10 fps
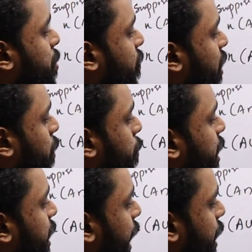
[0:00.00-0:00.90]
b will
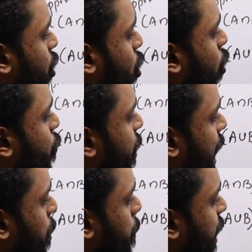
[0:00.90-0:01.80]
be n of
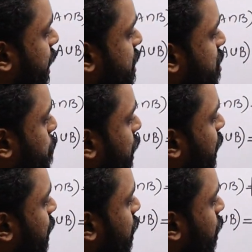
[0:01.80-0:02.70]
a minus
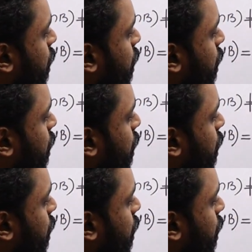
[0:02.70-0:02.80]
b